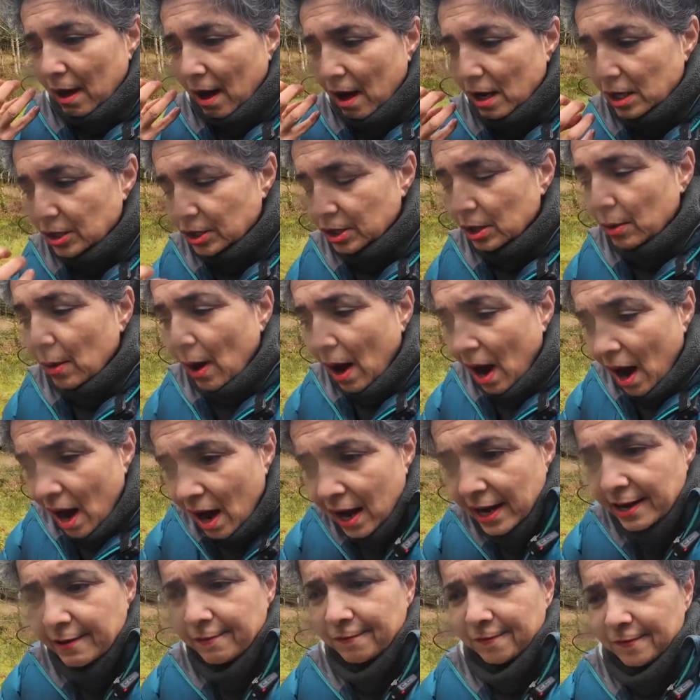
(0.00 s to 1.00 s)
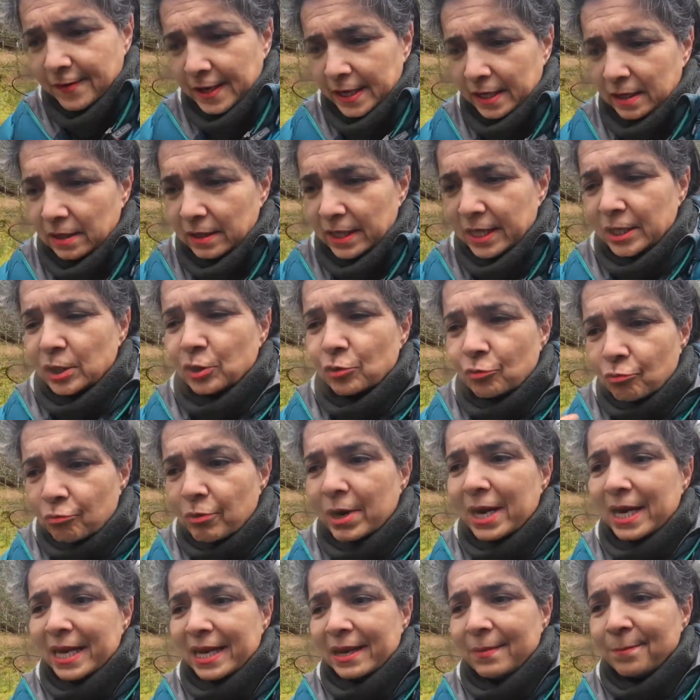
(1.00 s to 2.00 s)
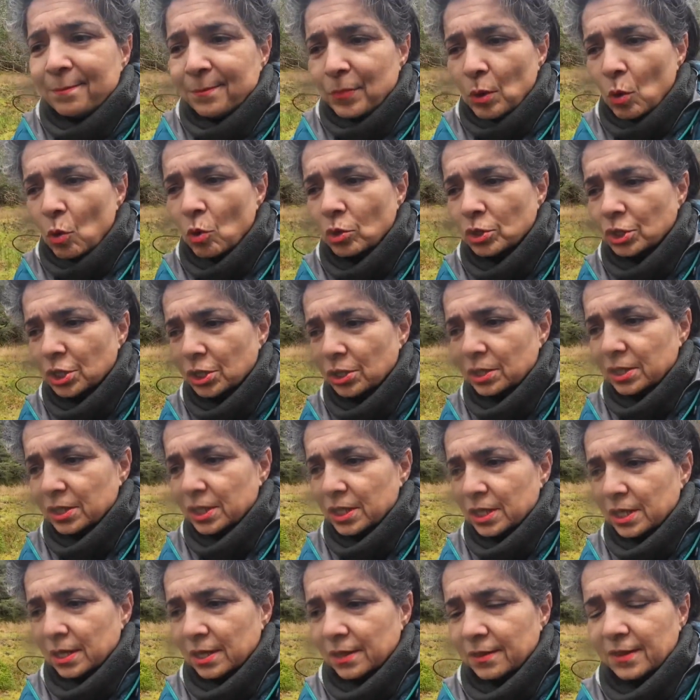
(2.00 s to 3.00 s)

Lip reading: So I feel it's really important